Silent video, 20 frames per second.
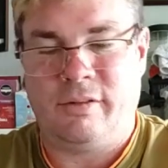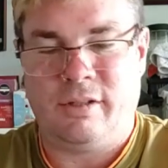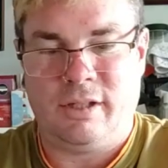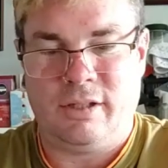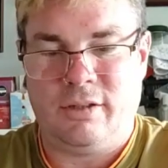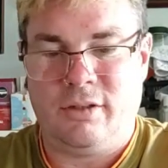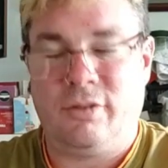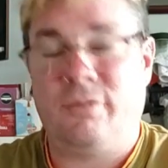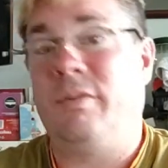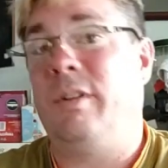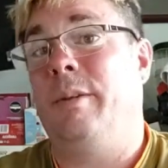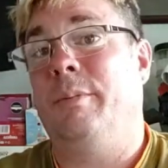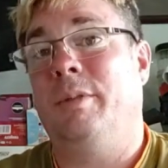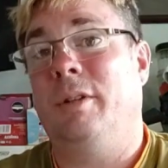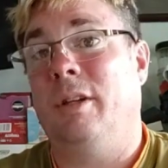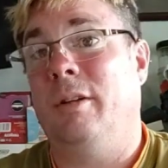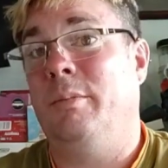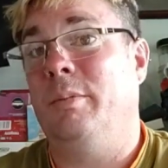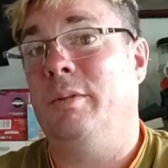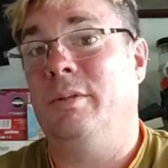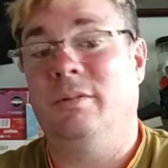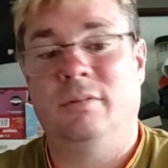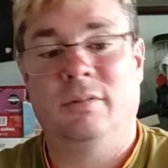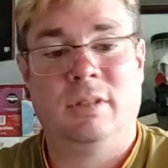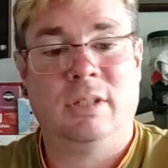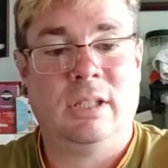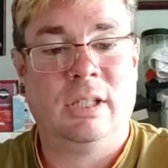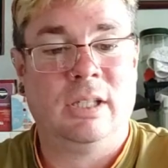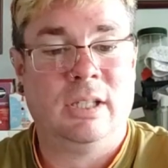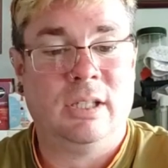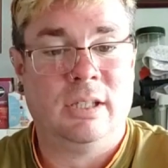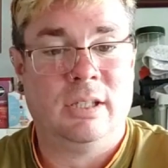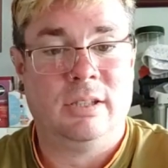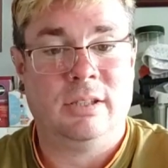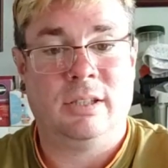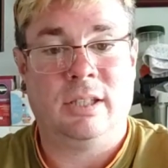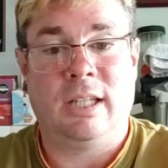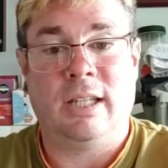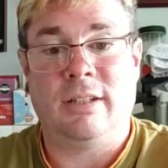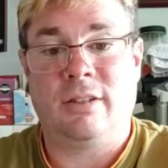and it just flips open.
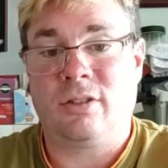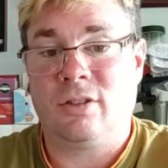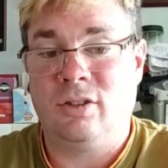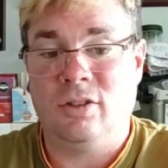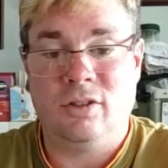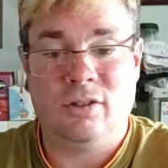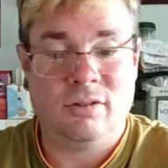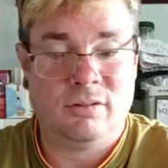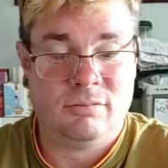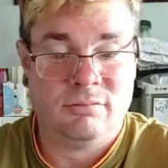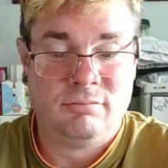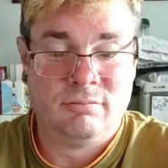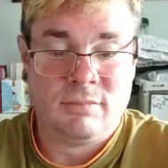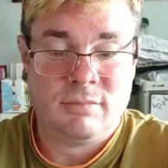So that's good.